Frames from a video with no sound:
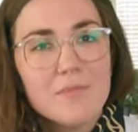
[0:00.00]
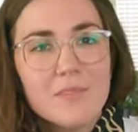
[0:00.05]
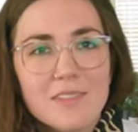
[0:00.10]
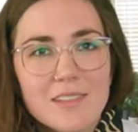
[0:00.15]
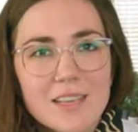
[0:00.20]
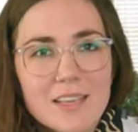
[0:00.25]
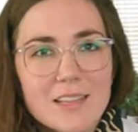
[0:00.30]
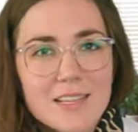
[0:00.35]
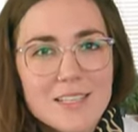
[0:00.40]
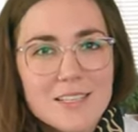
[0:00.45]

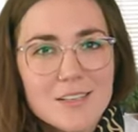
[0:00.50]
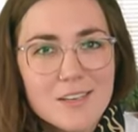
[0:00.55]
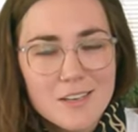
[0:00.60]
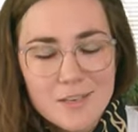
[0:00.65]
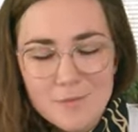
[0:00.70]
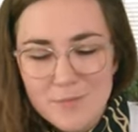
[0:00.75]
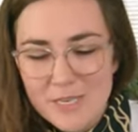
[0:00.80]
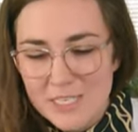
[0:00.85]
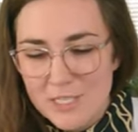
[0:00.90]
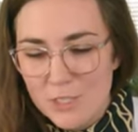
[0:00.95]
I think these are
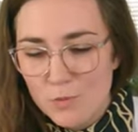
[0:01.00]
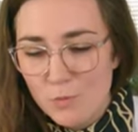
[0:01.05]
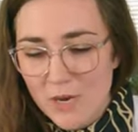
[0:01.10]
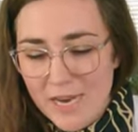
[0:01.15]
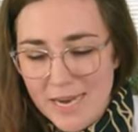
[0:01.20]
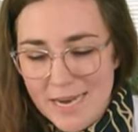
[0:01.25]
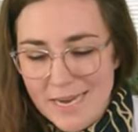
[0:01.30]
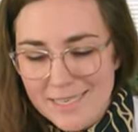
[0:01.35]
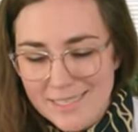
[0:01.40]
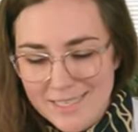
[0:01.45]
gonna be
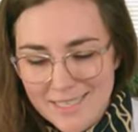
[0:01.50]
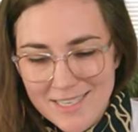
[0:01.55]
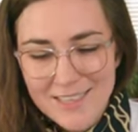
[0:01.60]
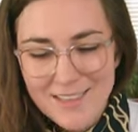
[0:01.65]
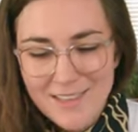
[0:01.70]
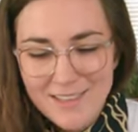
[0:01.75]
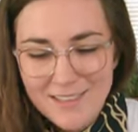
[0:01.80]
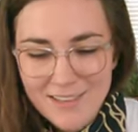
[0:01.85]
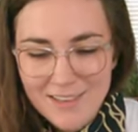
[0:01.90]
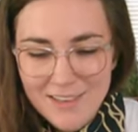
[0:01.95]
sweet.